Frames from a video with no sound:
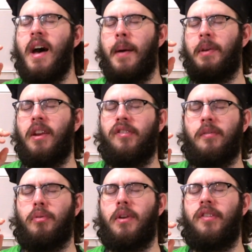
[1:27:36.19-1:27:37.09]
I'm getting
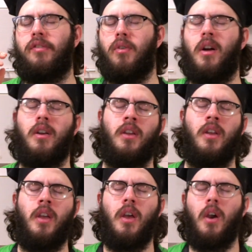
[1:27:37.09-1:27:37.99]
some pretty strong
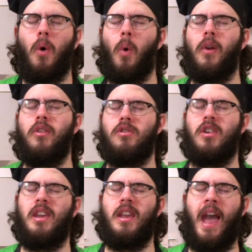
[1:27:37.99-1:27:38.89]

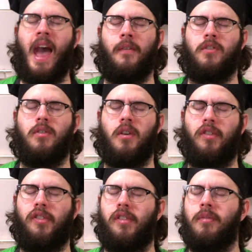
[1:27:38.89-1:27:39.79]
orangey
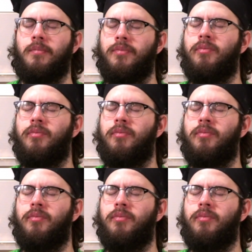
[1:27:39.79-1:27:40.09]
afternotes.